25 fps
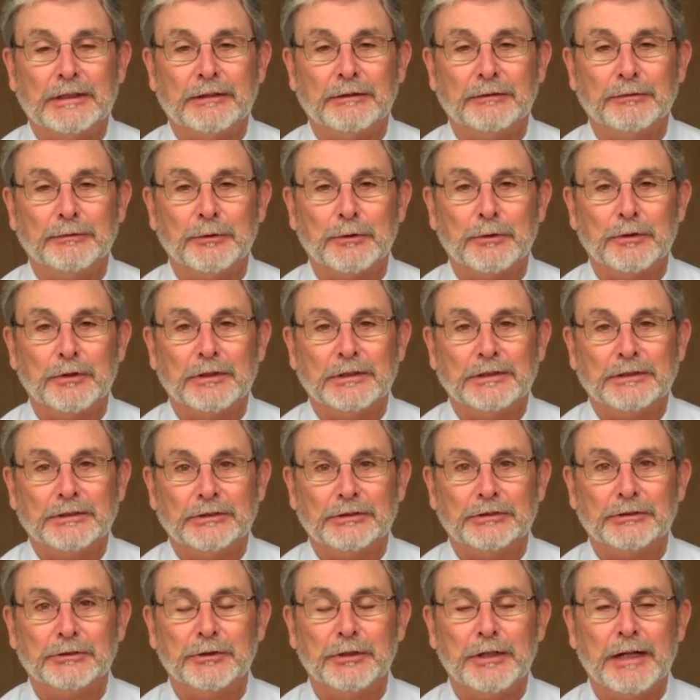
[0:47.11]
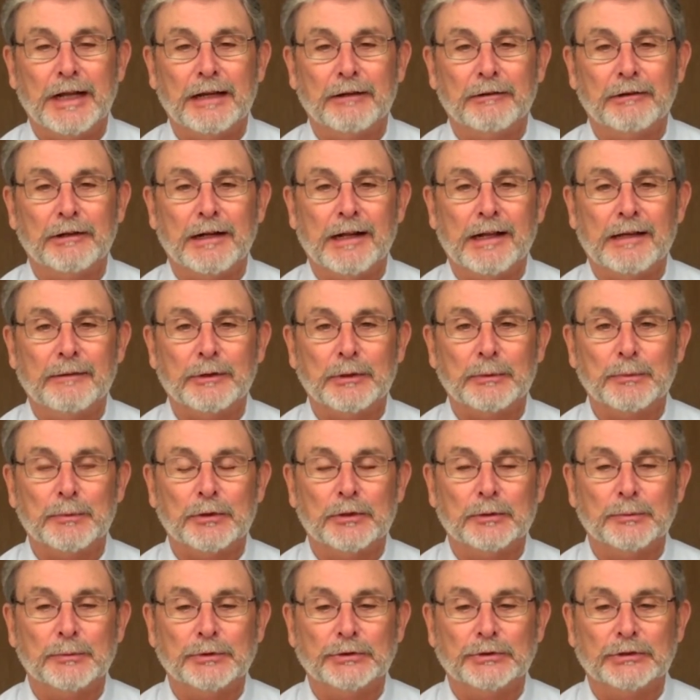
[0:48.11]
for its good agronomic
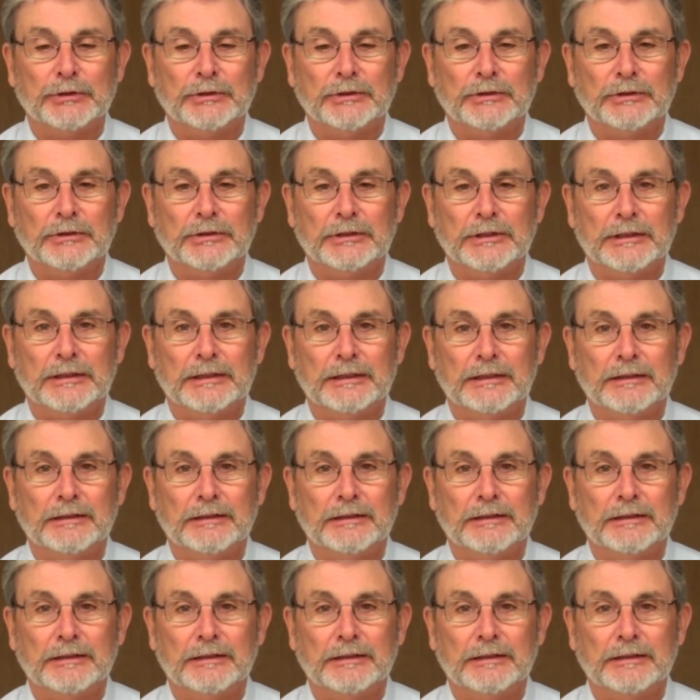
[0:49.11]
purposes